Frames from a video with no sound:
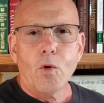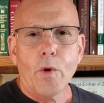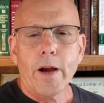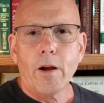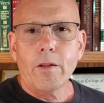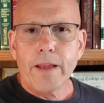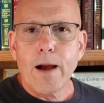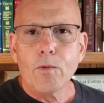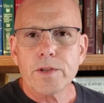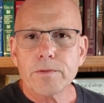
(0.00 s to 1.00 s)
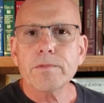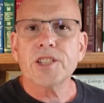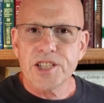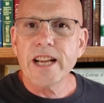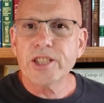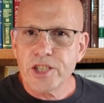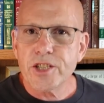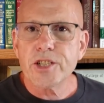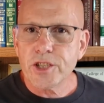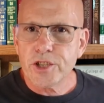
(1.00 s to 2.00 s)
Well, that was
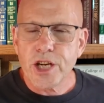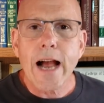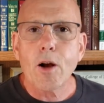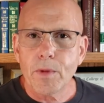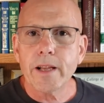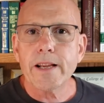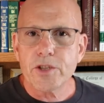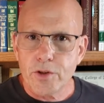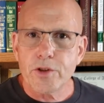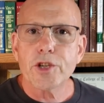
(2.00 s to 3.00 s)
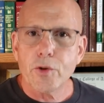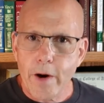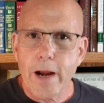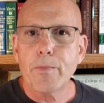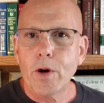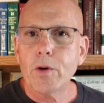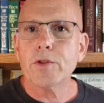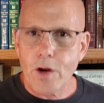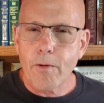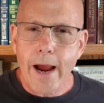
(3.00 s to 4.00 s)
snitches and child molesters and
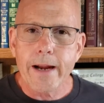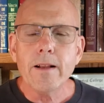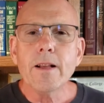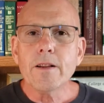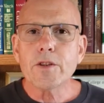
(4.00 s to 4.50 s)
rapos, all right?